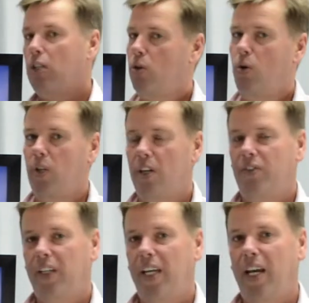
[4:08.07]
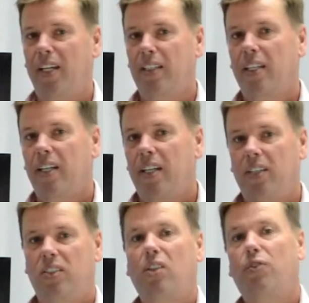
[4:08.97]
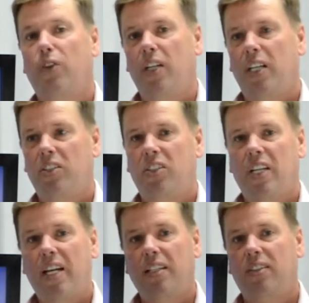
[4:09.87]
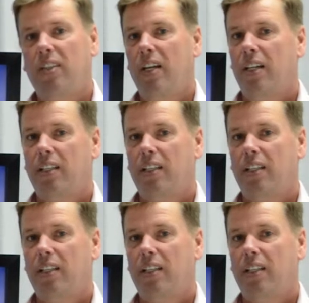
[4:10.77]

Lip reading: Cooling off again is different in each state.